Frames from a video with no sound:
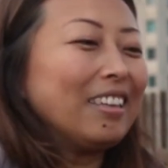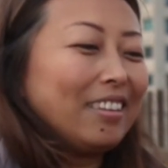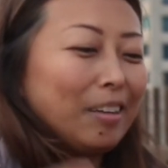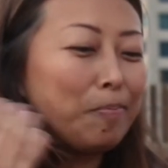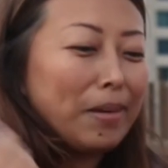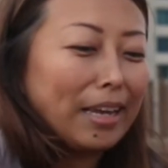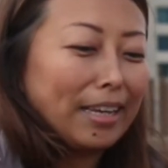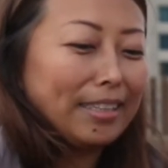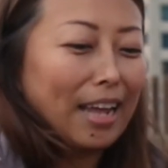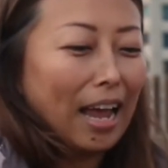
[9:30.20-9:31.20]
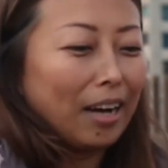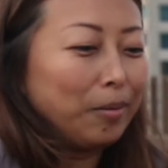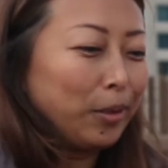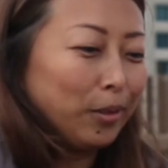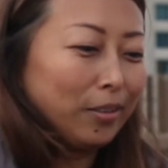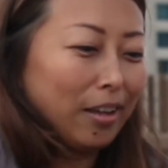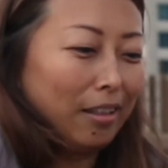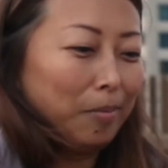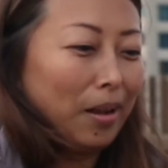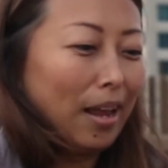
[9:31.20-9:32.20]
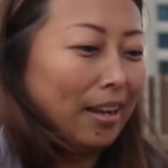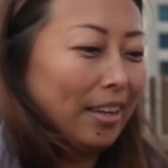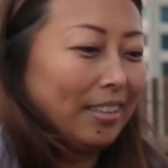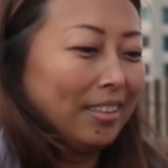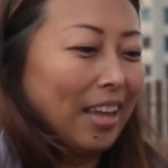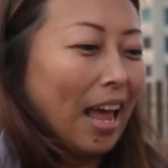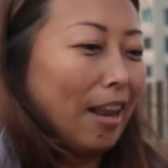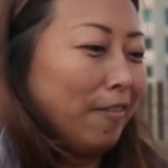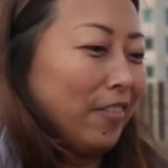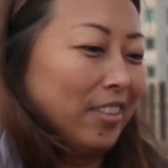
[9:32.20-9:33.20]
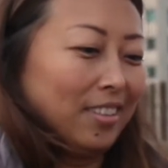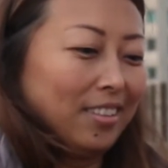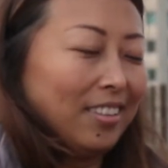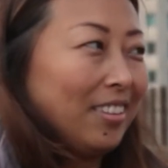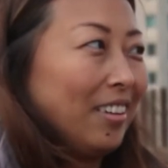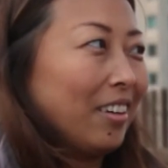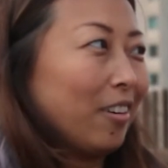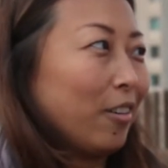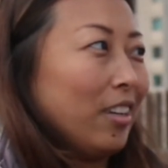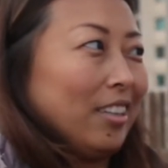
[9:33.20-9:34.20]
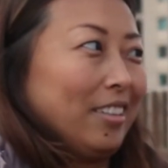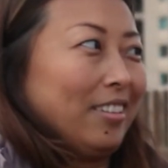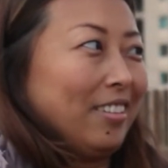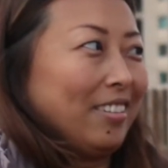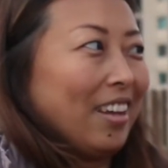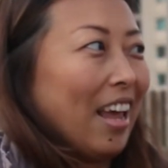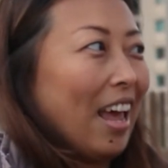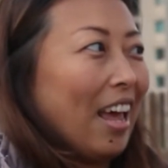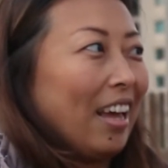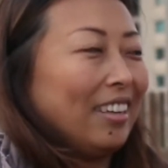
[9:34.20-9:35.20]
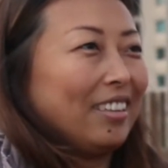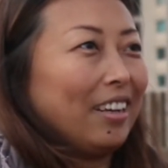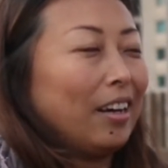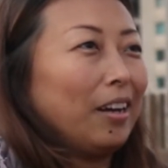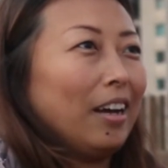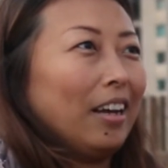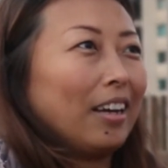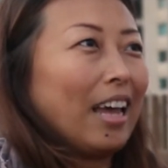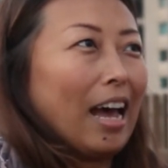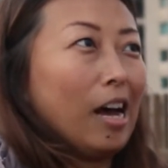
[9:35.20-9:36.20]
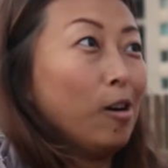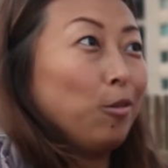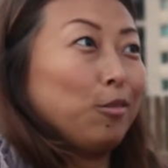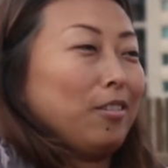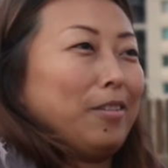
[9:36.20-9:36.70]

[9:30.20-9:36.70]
the biggest animals on the planet, elephants, gorillas, and cows.